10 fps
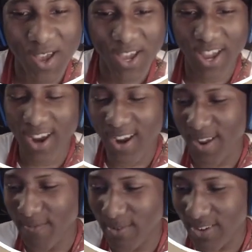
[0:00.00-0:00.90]
All right,
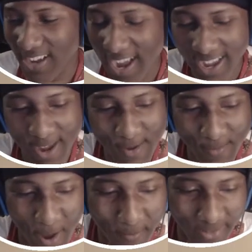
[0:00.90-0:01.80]
bro. I'm,
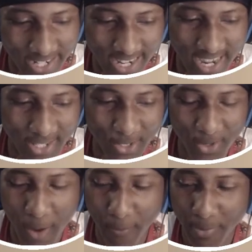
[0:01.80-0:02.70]
I'm done, dude.
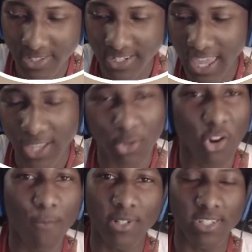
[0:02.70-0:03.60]
I'm pretty sure they ain't doing it,
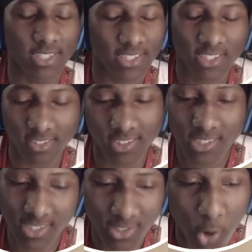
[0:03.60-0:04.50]
but just
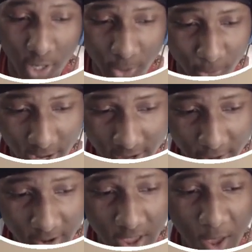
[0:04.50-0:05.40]
just talking right here.
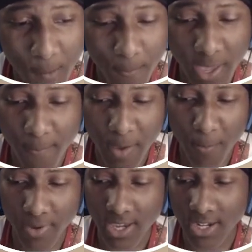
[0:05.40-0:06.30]
But yeah, man, I'm
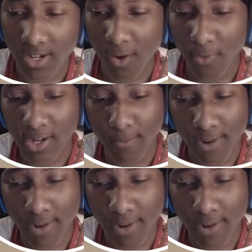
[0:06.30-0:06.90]
gonna end it already, bro.